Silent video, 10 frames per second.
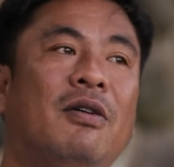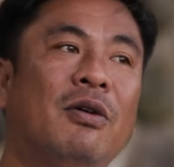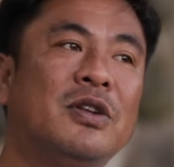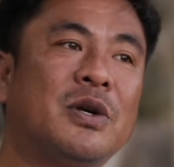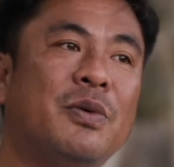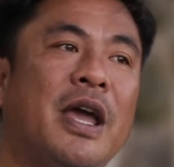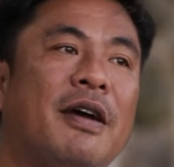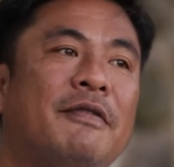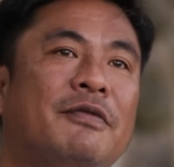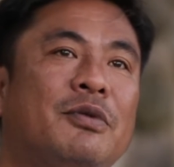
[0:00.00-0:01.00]
Also, we
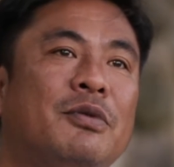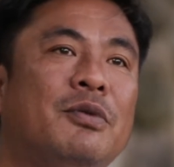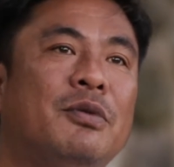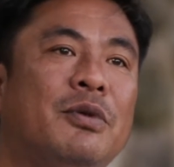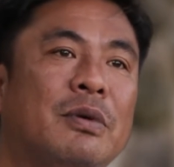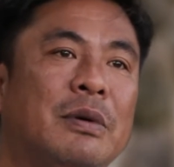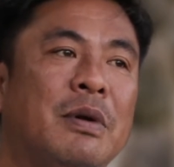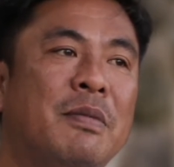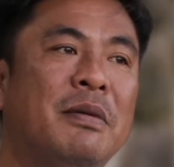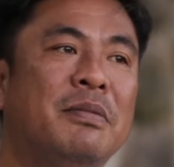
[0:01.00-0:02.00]
have to
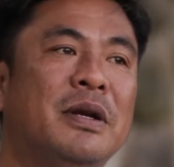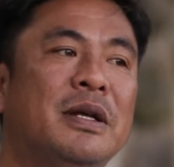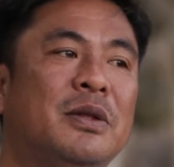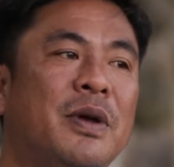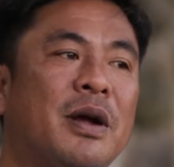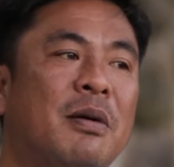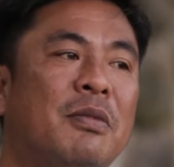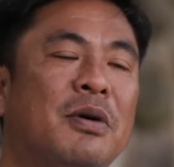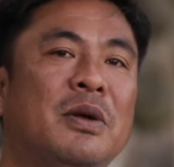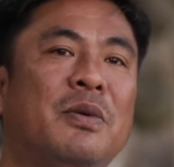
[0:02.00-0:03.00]
remember that we are
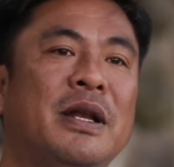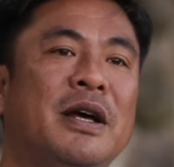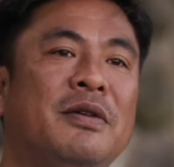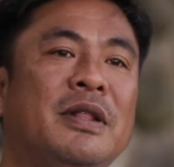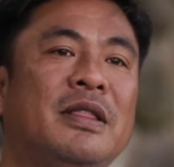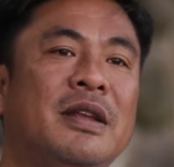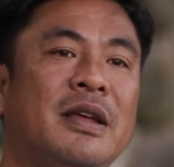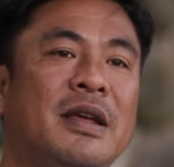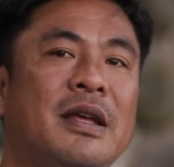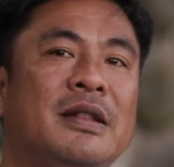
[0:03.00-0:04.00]
among the
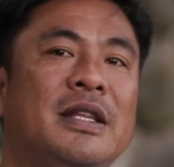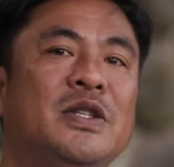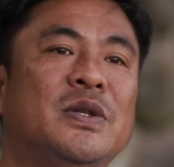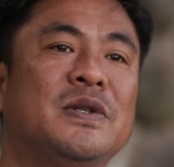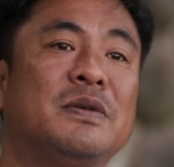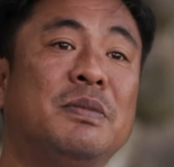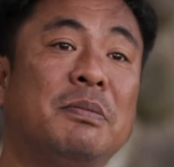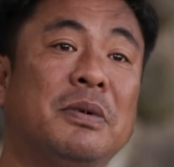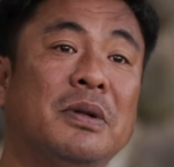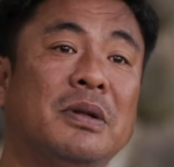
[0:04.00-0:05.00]
103 indigenous
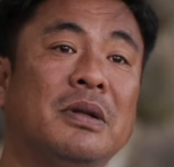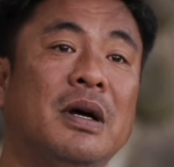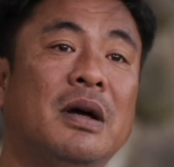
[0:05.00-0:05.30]
people